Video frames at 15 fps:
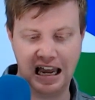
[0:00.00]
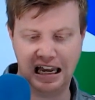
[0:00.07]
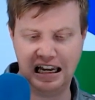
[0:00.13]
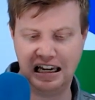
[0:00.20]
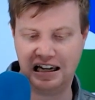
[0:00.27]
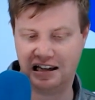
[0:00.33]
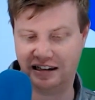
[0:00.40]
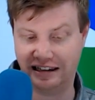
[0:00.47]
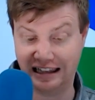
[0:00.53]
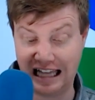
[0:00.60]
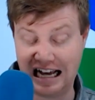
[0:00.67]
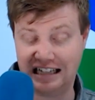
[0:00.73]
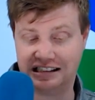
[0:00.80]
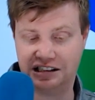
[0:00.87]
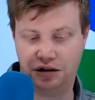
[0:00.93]
And
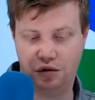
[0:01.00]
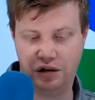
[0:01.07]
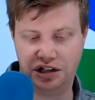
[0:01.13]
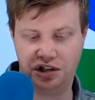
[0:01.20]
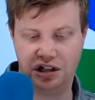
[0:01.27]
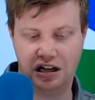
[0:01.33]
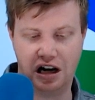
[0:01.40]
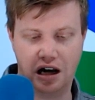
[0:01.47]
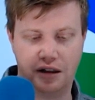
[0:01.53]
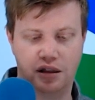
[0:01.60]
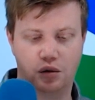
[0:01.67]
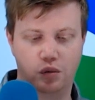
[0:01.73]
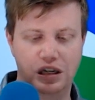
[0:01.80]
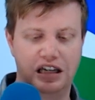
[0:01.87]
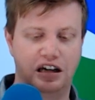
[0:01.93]
last question of the
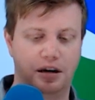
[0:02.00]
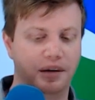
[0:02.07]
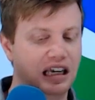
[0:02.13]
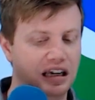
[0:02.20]
week coming